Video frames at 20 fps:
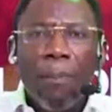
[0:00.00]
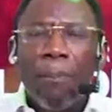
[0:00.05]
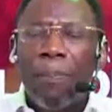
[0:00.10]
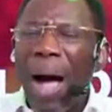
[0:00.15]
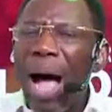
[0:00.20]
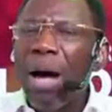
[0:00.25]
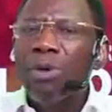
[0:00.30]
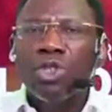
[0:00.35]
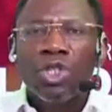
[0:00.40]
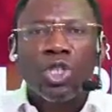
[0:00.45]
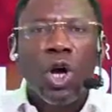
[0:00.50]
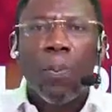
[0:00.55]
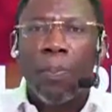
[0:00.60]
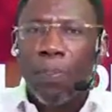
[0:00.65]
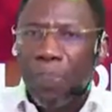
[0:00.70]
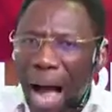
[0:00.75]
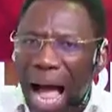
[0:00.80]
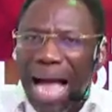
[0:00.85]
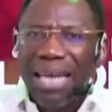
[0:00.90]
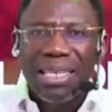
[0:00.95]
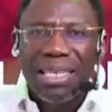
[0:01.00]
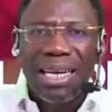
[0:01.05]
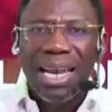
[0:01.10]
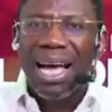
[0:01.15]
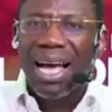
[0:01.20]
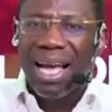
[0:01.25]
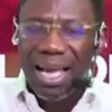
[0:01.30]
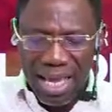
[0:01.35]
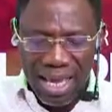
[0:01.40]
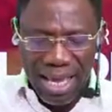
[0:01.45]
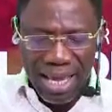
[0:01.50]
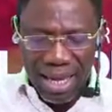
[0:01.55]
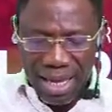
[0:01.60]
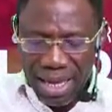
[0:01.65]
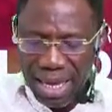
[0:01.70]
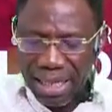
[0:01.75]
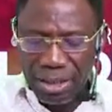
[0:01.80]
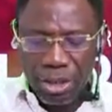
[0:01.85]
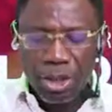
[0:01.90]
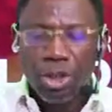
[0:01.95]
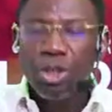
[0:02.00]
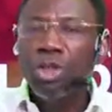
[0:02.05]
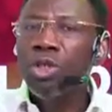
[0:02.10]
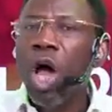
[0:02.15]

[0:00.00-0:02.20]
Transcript: about your partner, it's